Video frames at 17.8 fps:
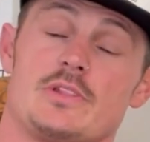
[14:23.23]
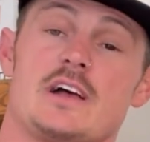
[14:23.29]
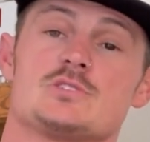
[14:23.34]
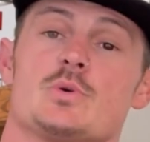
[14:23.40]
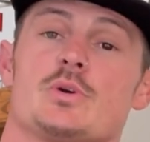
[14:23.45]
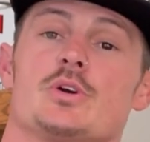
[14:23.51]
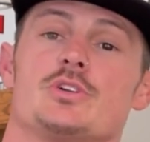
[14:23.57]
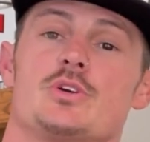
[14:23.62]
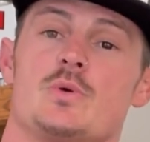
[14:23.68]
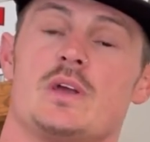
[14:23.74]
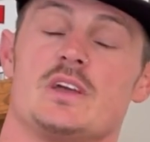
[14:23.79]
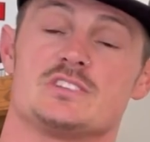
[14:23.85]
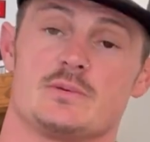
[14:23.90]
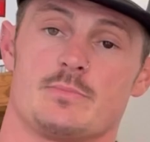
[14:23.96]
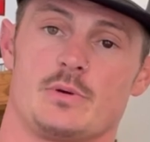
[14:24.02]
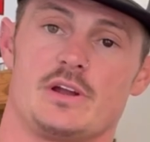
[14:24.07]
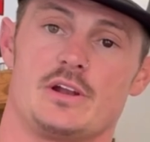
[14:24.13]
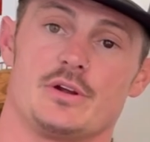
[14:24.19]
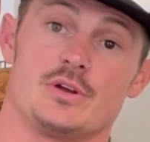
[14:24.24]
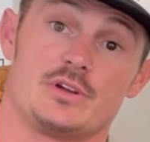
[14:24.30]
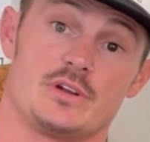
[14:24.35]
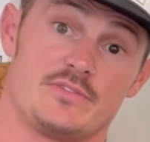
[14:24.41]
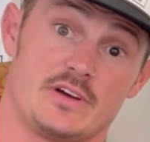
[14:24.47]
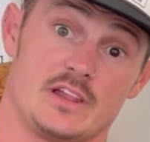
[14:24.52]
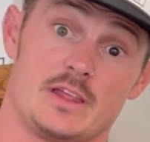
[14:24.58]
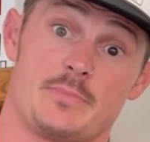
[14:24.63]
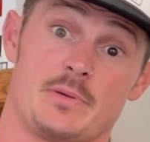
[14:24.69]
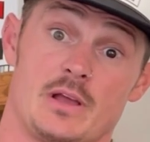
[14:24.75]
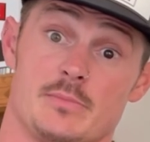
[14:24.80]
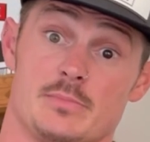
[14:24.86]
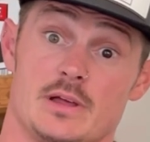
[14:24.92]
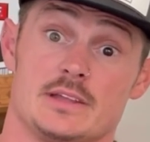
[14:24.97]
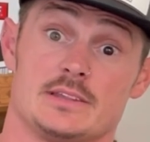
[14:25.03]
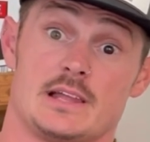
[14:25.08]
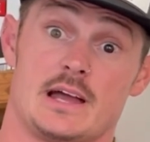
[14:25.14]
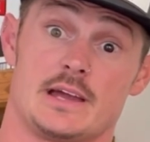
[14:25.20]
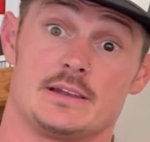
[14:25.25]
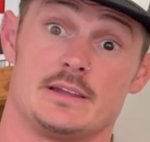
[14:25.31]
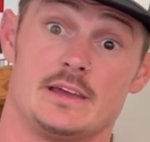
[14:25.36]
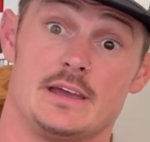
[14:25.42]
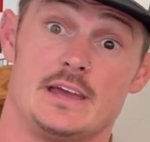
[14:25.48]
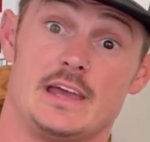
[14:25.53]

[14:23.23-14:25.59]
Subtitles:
That's what you're doing as a breeder. You're developing a bloodline.